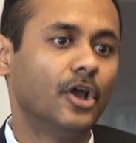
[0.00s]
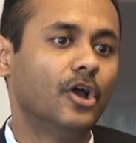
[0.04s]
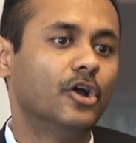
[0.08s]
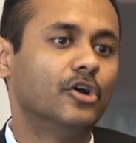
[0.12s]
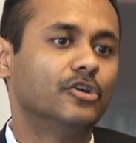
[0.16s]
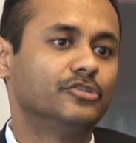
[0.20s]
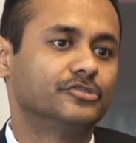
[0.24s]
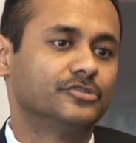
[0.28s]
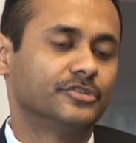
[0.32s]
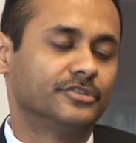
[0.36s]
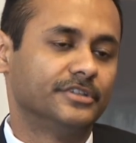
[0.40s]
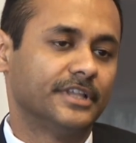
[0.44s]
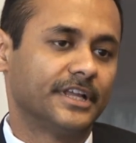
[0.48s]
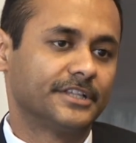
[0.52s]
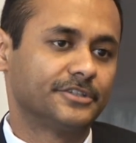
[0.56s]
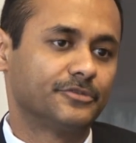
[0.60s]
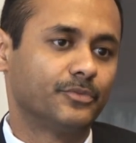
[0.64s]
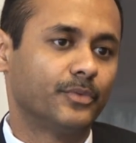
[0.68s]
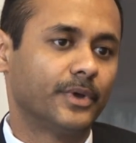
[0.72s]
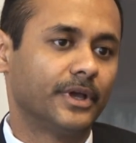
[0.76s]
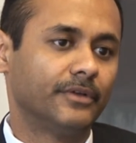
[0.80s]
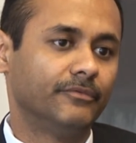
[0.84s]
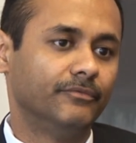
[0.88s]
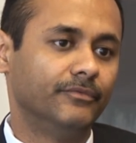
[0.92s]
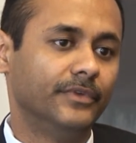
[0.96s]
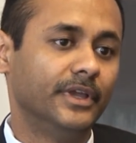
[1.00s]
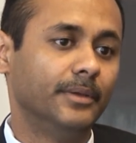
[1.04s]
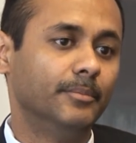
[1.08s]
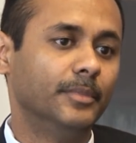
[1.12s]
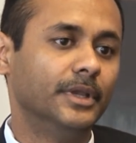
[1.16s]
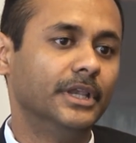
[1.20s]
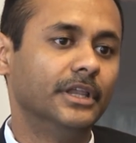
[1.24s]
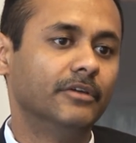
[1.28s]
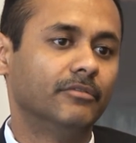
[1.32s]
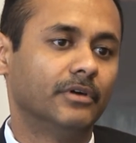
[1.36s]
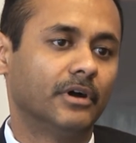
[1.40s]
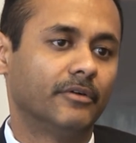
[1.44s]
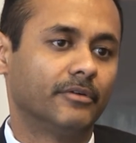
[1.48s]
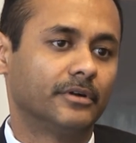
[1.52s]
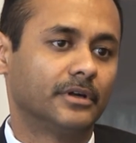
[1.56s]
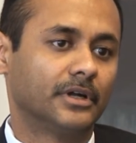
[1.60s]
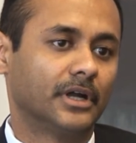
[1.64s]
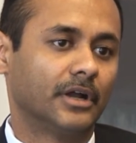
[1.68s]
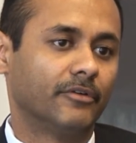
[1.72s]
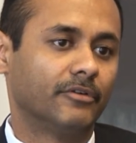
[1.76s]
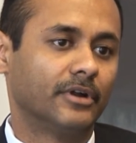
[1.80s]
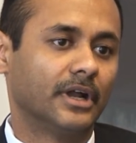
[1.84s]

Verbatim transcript: So that's where we believe our, our